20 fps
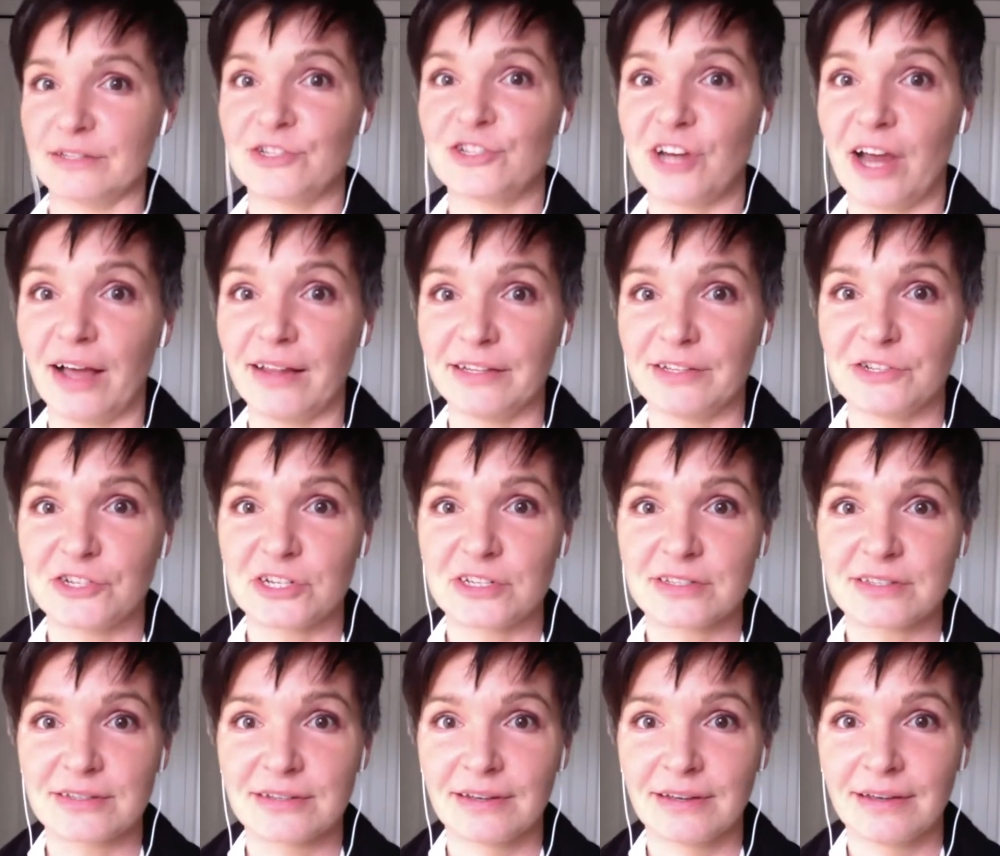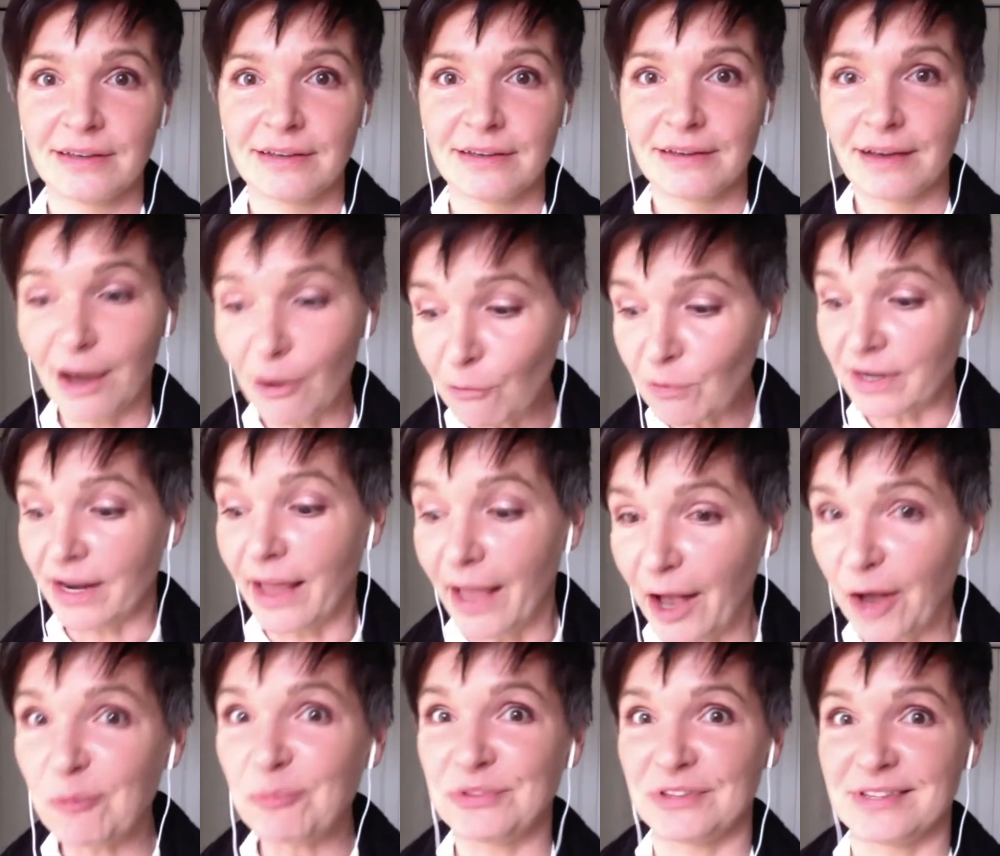I'm going to help him through all these scenarios,
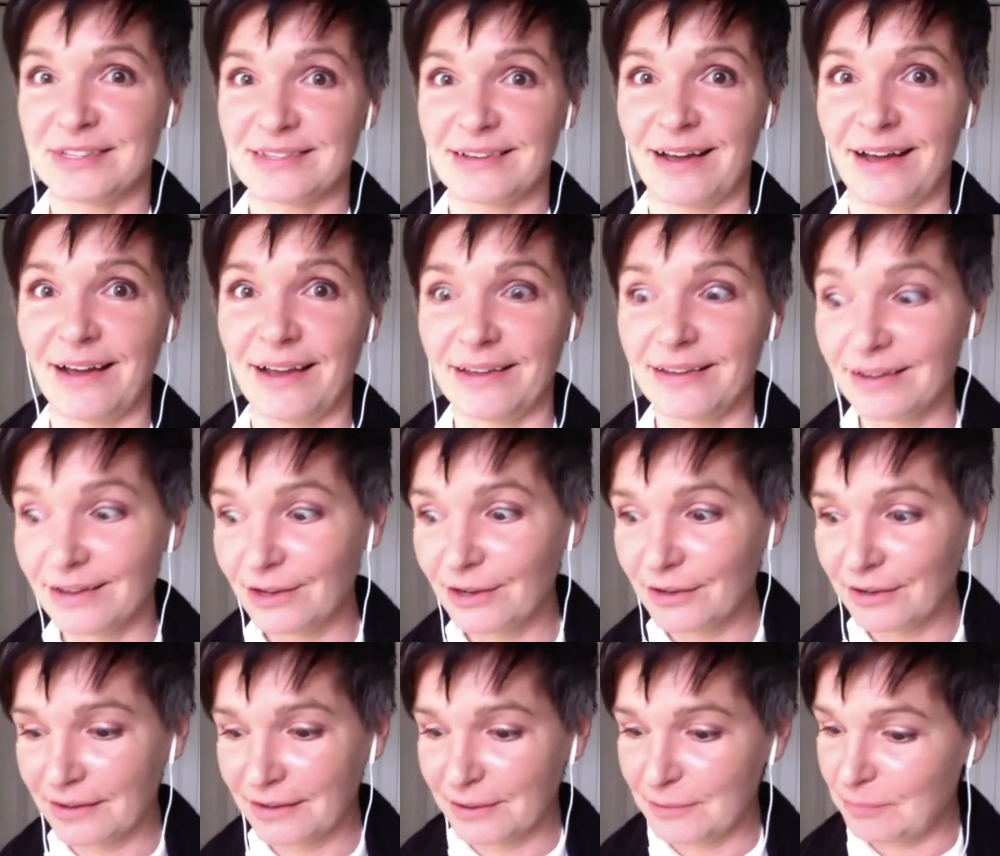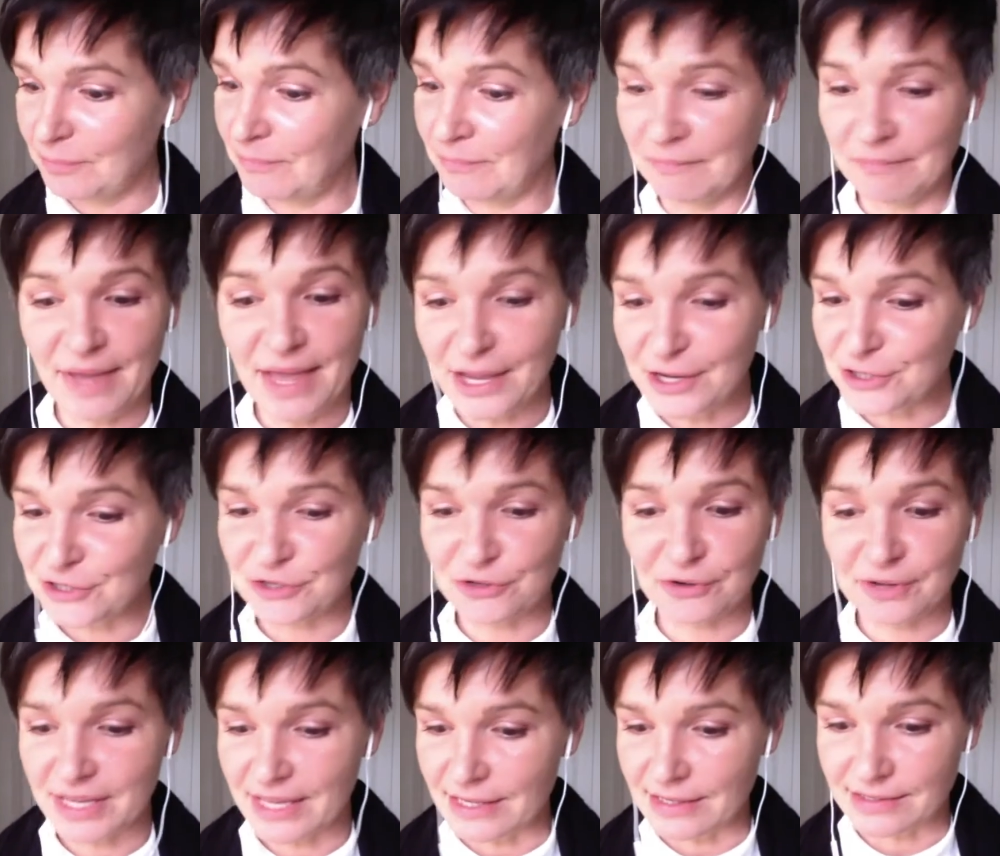handle himself better because I want him to
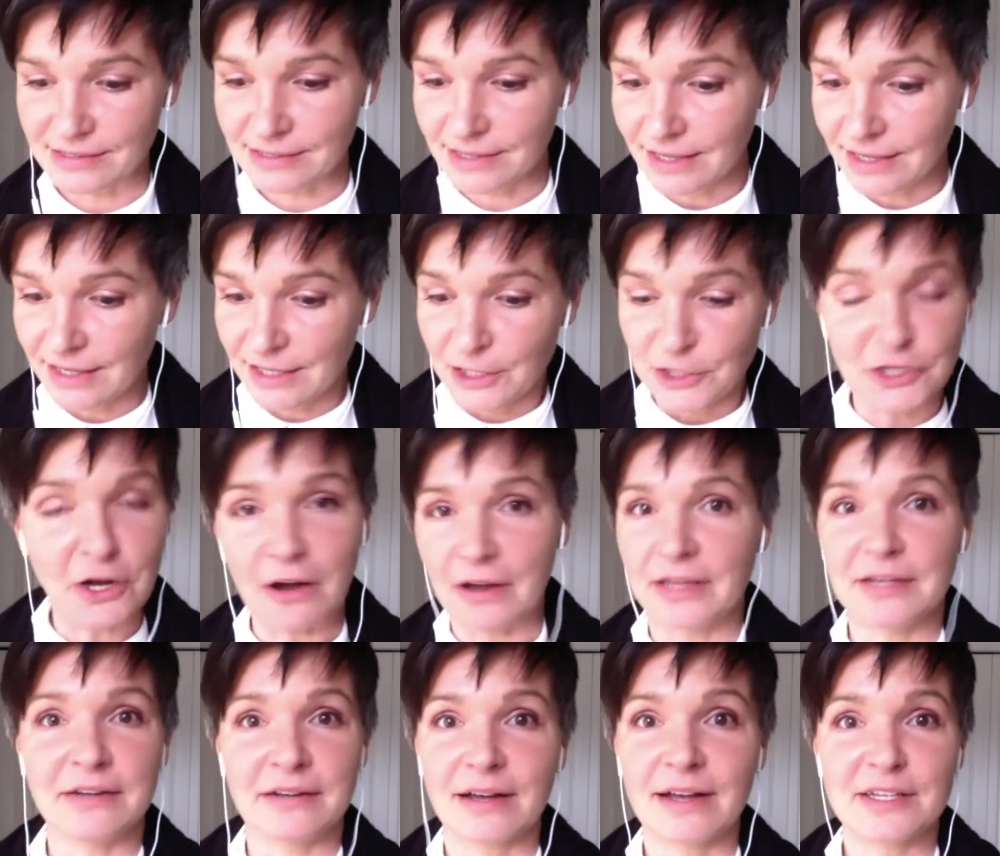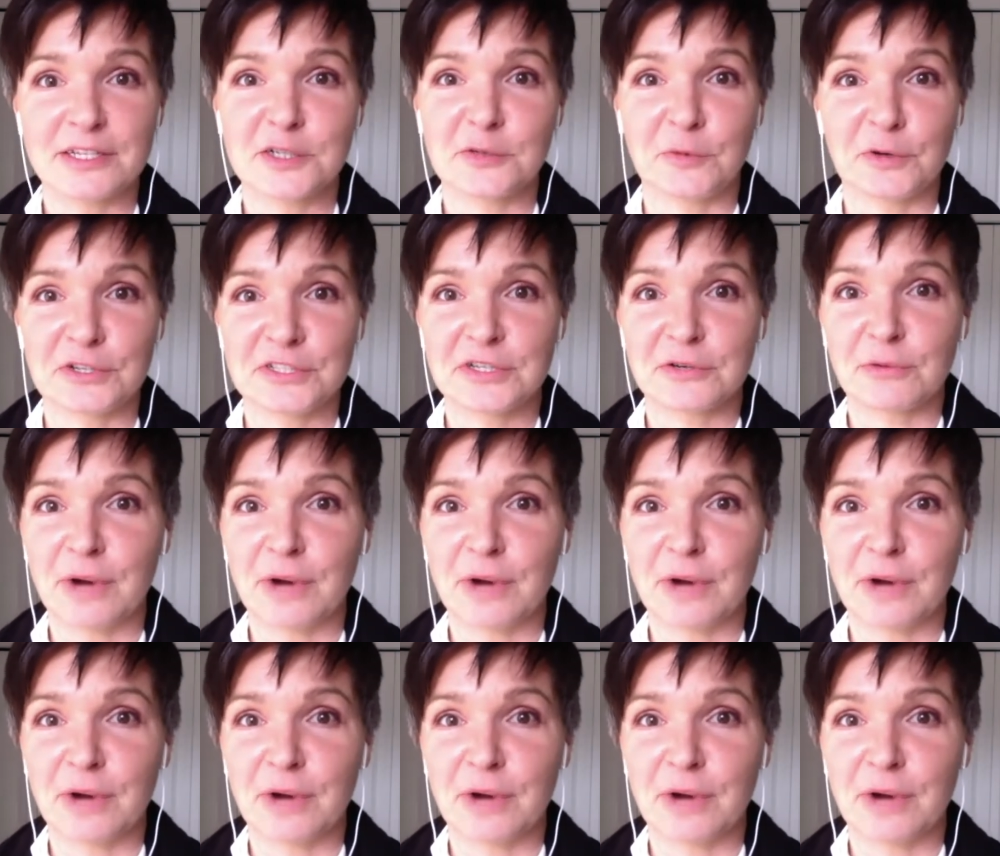take his little girl to Disneyland.